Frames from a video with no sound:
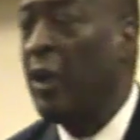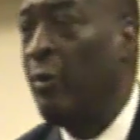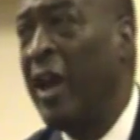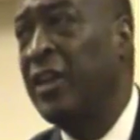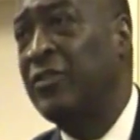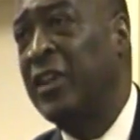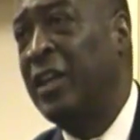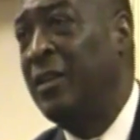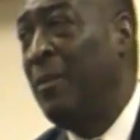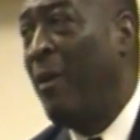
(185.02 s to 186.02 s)
Ronald Reagan
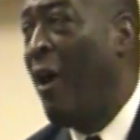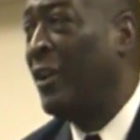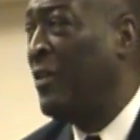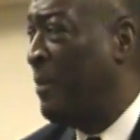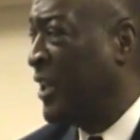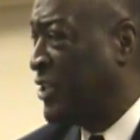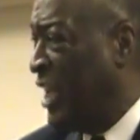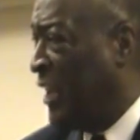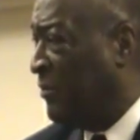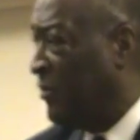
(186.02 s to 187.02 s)
said, the party of the
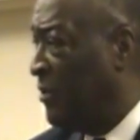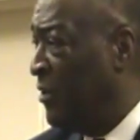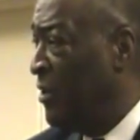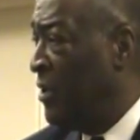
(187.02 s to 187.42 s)
Big Tent.